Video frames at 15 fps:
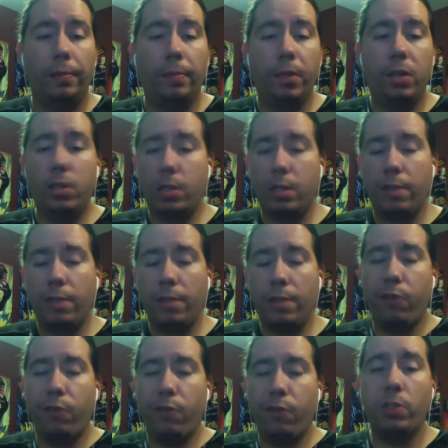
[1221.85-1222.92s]
This is the
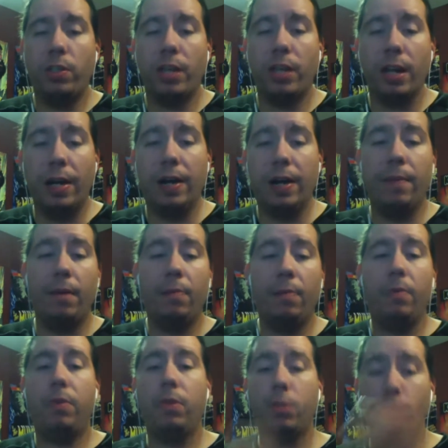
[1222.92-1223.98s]
first
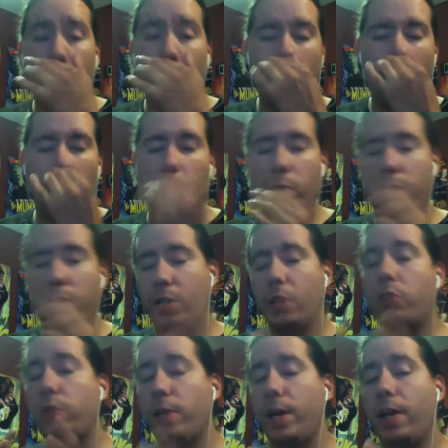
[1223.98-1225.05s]
time, this court was
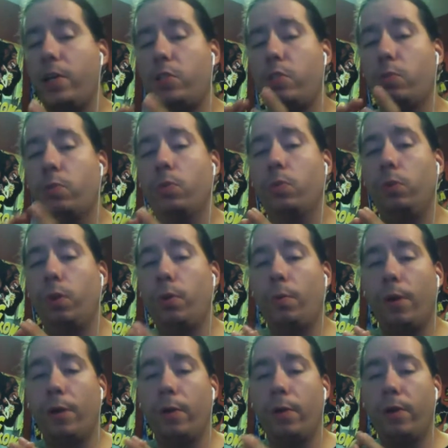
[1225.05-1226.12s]
initially asked to rule on
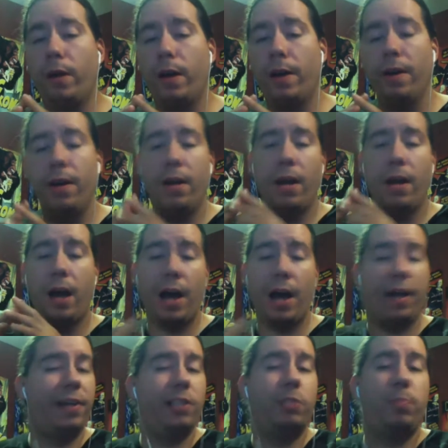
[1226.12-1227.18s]
whether or not
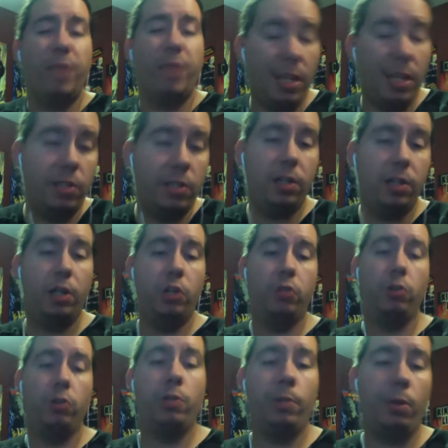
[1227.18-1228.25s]
ISPs in the
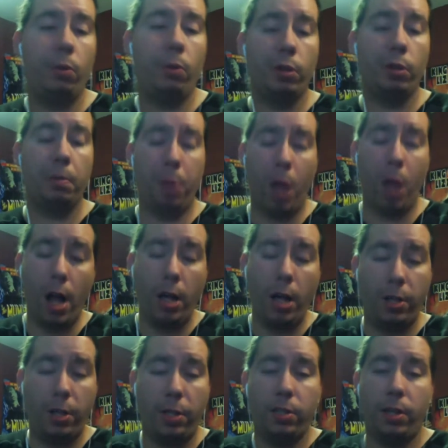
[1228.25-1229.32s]
country should be ordered to block
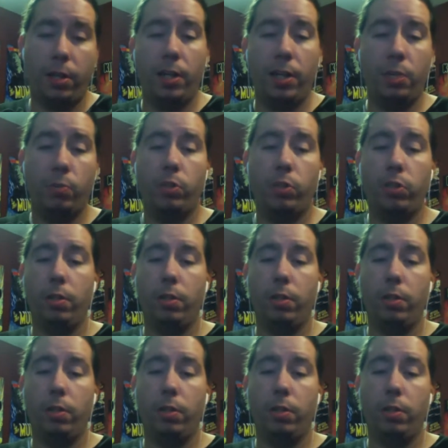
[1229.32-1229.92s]
these sites, which